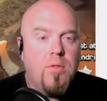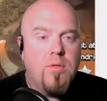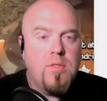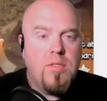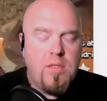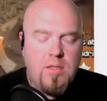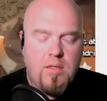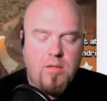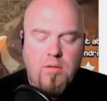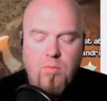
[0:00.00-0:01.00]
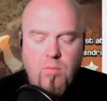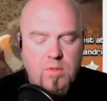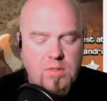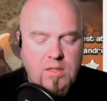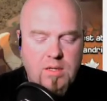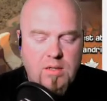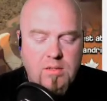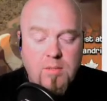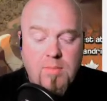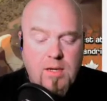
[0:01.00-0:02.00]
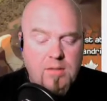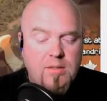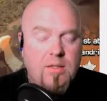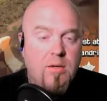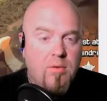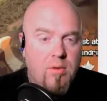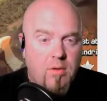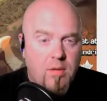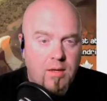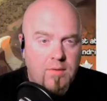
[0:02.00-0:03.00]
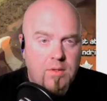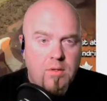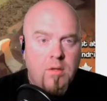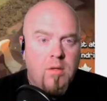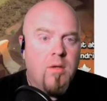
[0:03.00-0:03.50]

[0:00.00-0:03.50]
you can see here, once again, it's a max Town Hall 11,